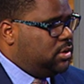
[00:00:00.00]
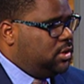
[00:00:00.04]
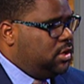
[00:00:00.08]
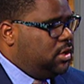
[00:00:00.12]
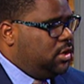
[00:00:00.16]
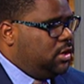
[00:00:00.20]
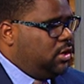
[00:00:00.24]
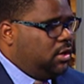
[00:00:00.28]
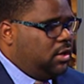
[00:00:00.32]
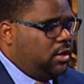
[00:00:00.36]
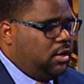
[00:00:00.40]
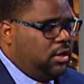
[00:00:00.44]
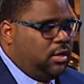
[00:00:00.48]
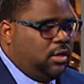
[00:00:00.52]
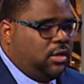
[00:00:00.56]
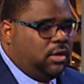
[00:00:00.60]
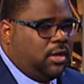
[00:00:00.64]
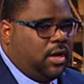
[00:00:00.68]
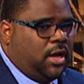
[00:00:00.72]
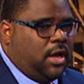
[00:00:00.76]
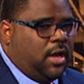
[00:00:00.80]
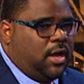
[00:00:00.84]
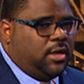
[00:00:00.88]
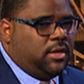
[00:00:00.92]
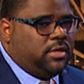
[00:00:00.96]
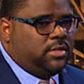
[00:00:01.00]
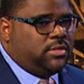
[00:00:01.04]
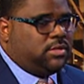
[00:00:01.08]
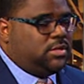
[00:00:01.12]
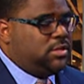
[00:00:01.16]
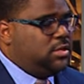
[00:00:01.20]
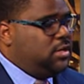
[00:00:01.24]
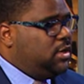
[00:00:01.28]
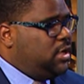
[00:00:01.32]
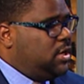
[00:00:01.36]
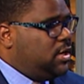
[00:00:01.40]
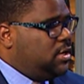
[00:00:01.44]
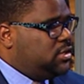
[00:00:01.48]
Yes, sir. Uh,
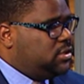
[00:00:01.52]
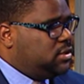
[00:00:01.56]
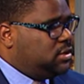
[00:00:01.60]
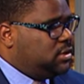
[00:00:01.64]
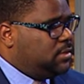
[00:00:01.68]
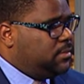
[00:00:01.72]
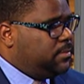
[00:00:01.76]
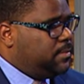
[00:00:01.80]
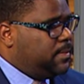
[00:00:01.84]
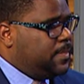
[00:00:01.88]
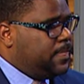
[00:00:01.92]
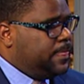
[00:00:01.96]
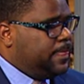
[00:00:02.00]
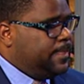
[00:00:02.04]
highest in the nation.